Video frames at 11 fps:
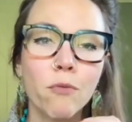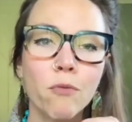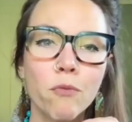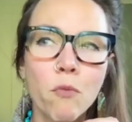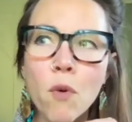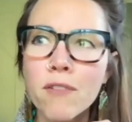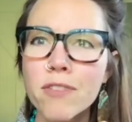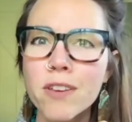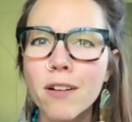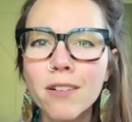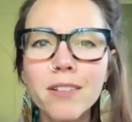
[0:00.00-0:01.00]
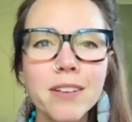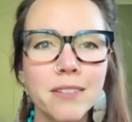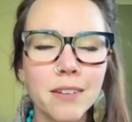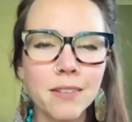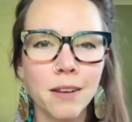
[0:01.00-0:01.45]
one of the
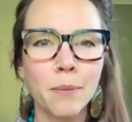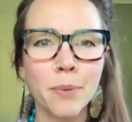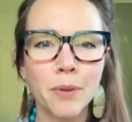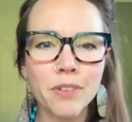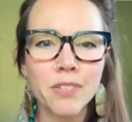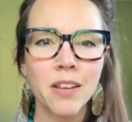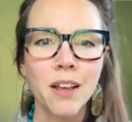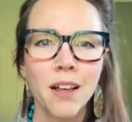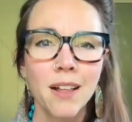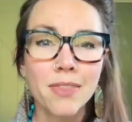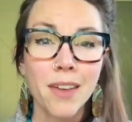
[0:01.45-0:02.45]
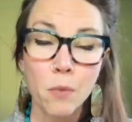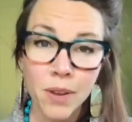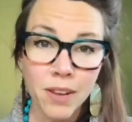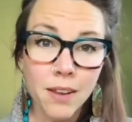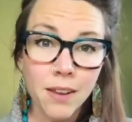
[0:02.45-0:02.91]
earliest examples that
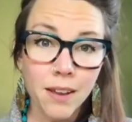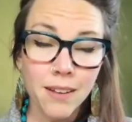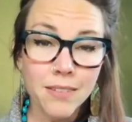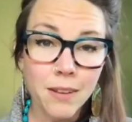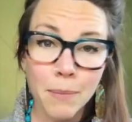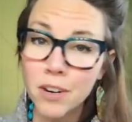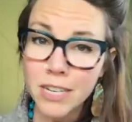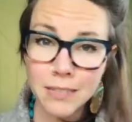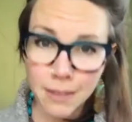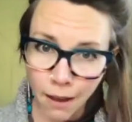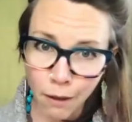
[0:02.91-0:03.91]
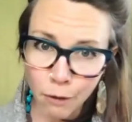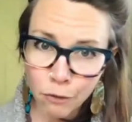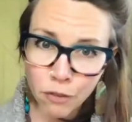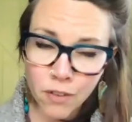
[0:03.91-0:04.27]
we as Americans have